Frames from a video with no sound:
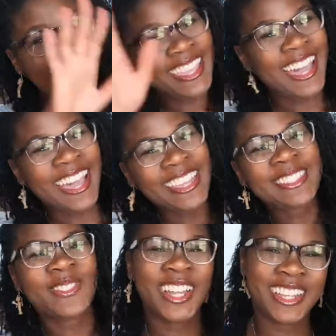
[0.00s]
Hey
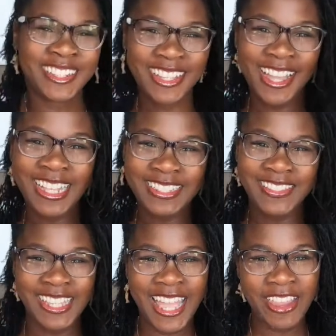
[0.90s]
guys, welcome to
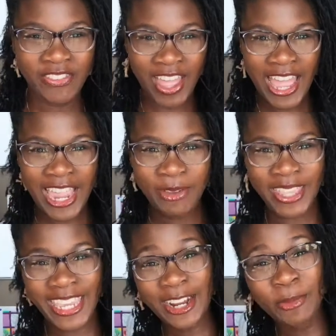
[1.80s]
Cosplay Life.
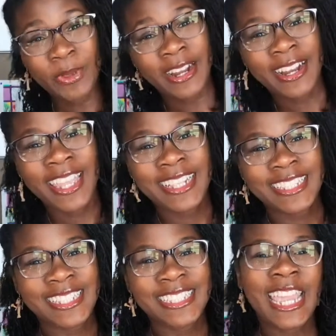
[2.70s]
I'm Eir Beir
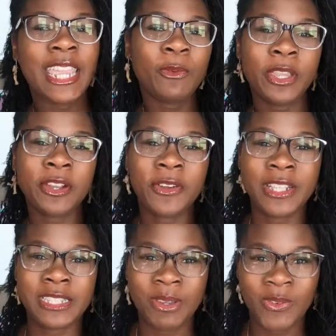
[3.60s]
and today we are
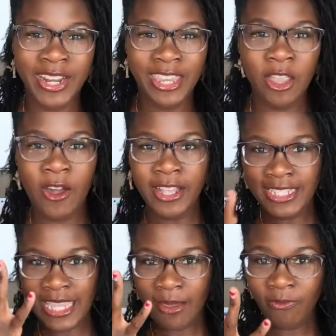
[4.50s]
going to be working on
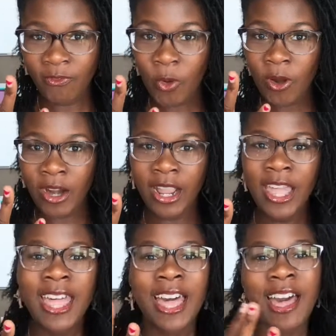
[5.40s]
step four
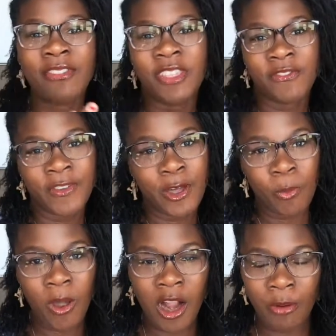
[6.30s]
of the
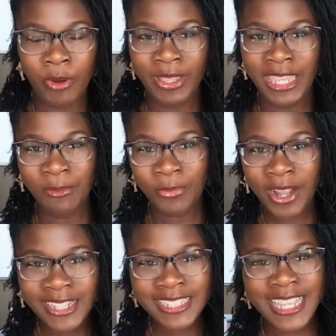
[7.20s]
foam armor making
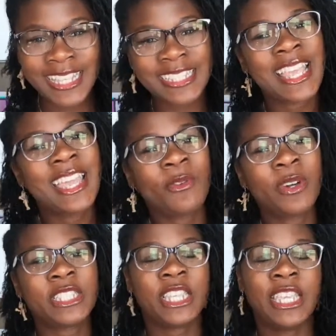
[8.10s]
process,
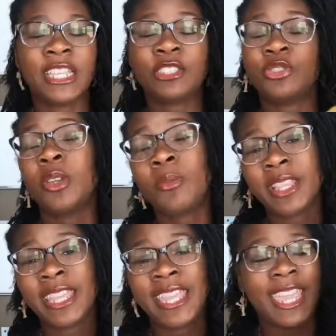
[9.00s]
which is
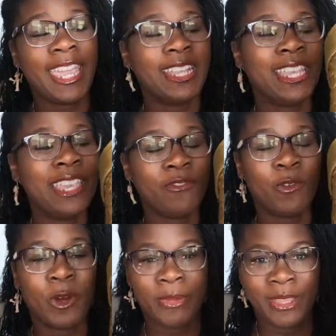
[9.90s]
dremeling and heat
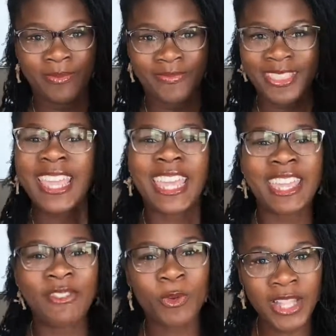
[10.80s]
forming.
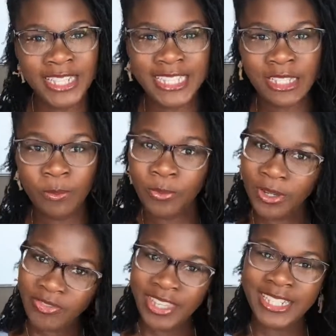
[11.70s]
If you wanna see the
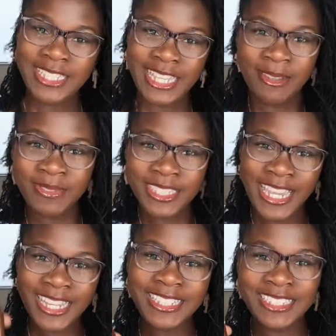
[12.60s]
previous steps,
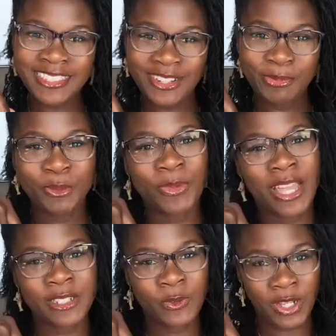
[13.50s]
check in the description
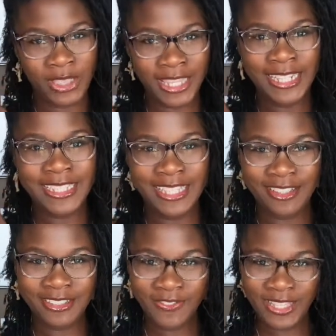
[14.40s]
box for a link to
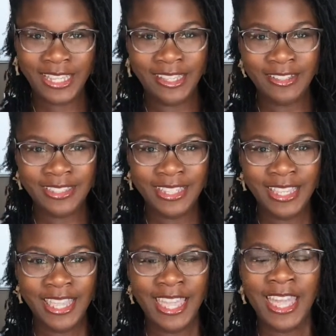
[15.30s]
those videos.
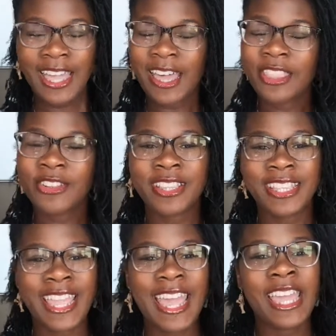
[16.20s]
Other
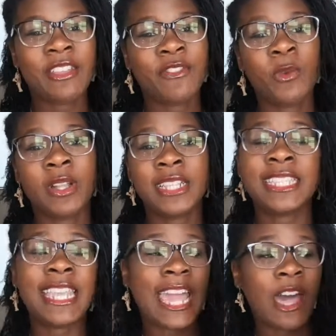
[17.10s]
than that, if you wanna
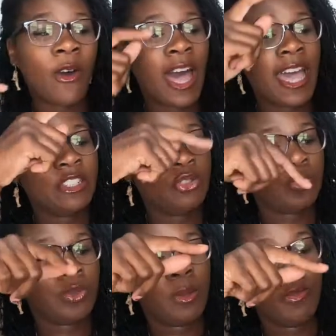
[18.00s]
see how I
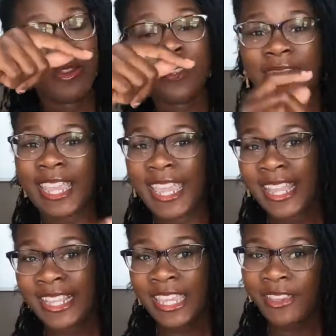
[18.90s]
dremeled
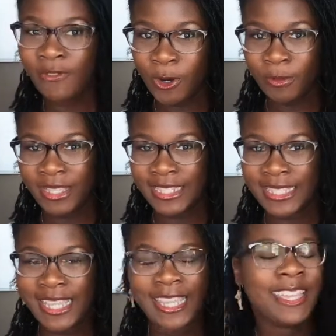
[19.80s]
and heat formed this
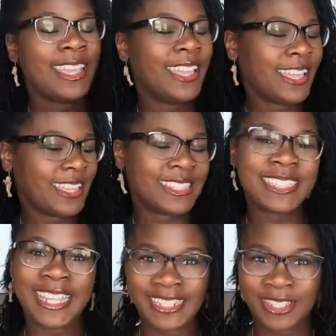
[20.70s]
thing,
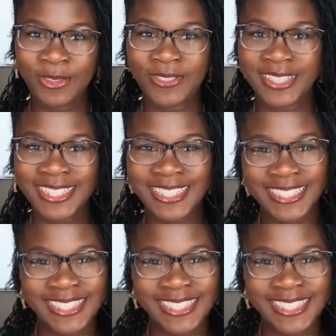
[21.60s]
stay tuned.